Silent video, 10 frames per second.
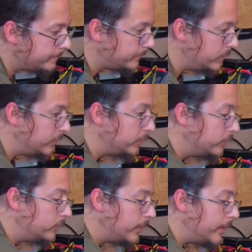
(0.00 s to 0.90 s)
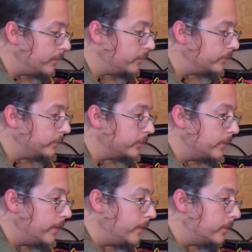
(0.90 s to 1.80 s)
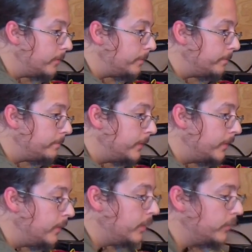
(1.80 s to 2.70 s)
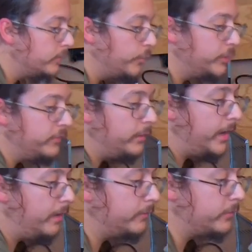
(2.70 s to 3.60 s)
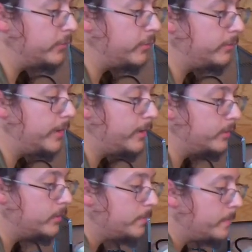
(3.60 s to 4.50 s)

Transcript: You can do that if you would like. So once you have this all ready,